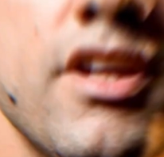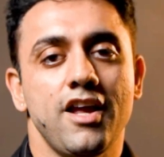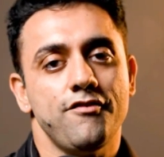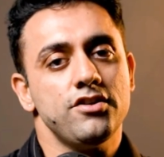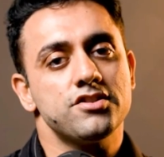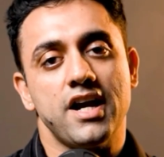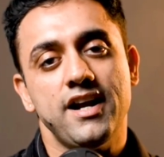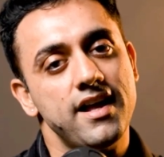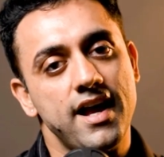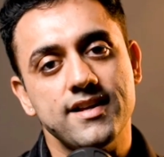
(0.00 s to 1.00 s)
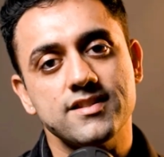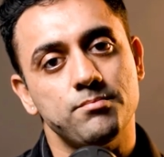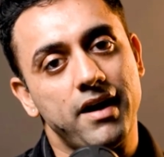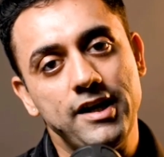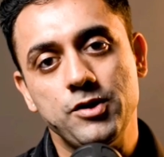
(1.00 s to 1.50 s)
If your child has
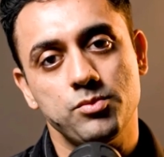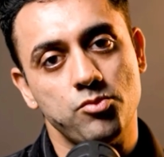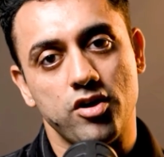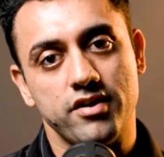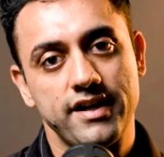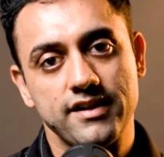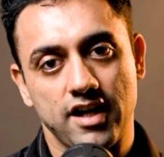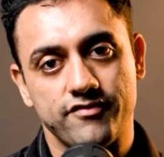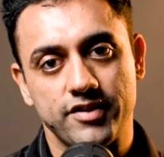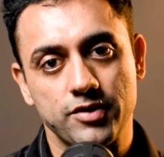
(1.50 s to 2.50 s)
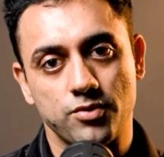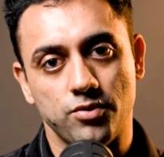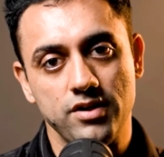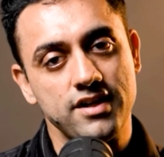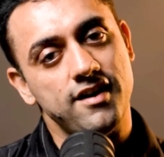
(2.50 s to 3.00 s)
mild to moderate cough and
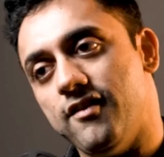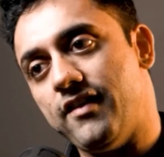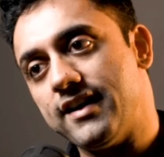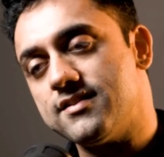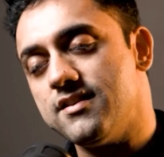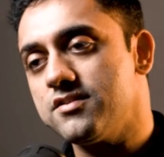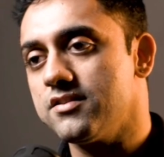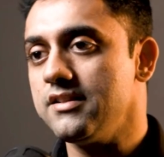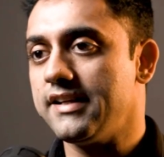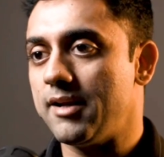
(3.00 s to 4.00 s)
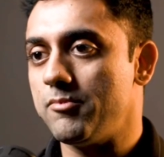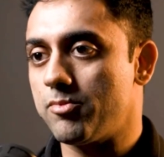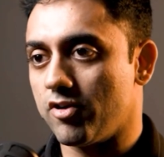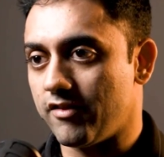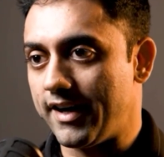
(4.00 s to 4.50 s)
cold, vaccination can be
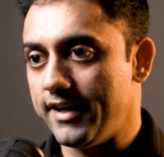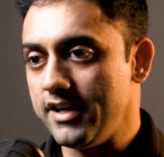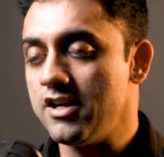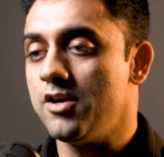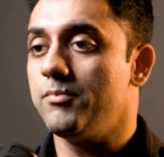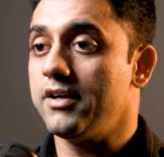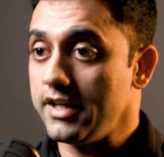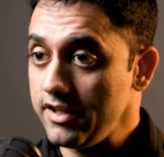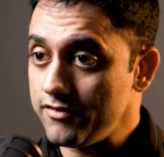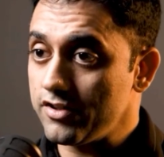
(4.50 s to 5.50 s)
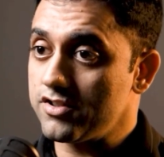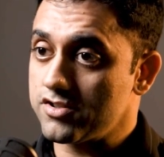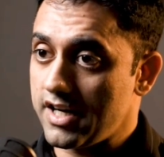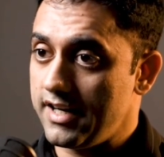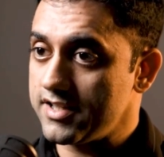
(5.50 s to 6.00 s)
provided. But if your
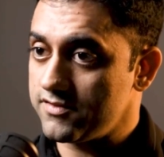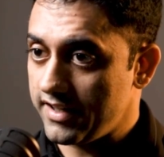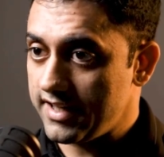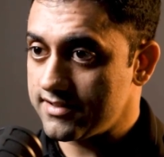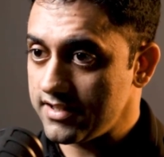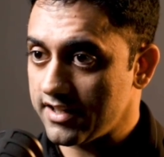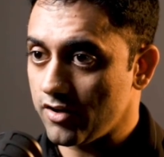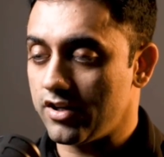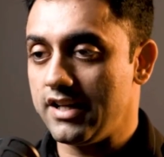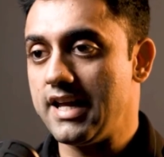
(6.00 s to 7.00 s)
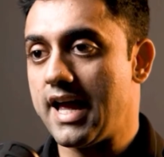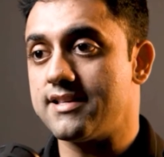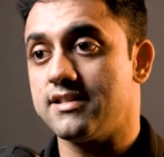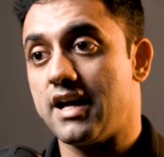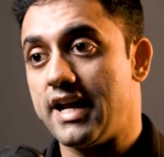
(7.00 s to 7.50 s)
child is very sick or he
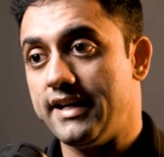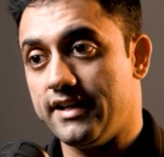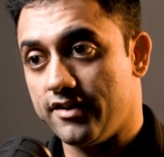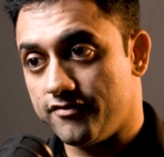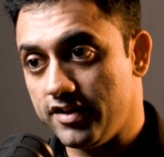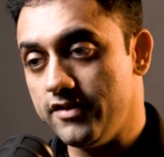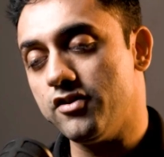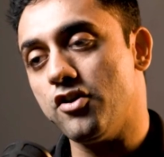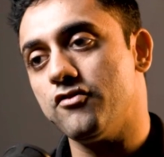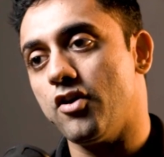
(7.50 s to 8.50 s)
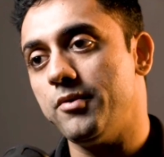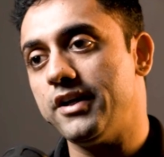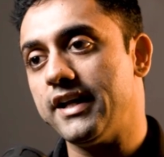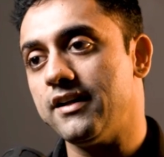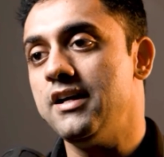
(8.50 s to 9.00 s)
has a high grade fever or
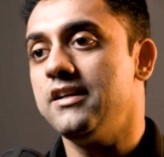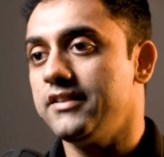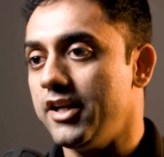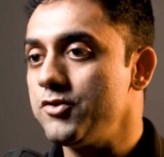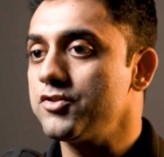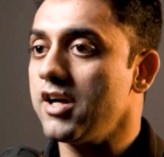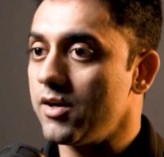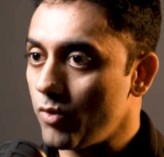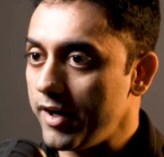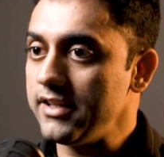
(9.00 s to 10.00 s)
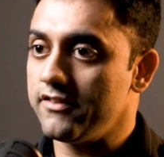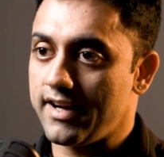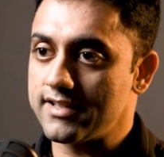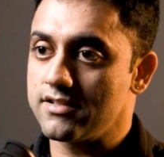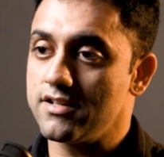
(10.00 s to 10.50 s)
vomiting, then you should avoid the
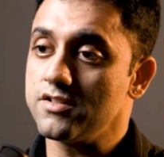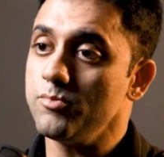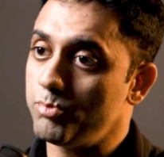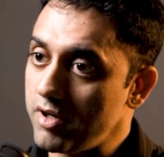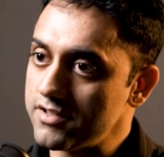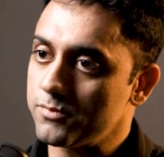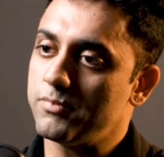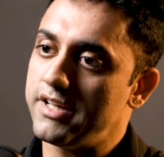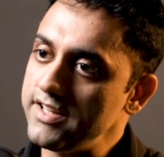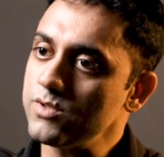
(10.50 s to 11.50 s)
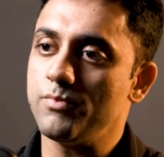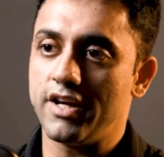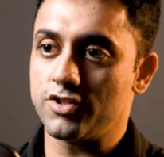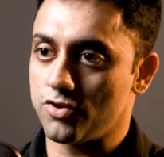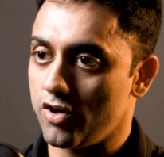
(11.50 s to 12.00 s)
vaccination. But please
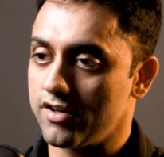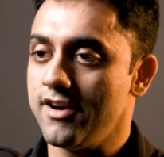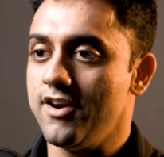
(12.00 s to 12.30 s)
make sure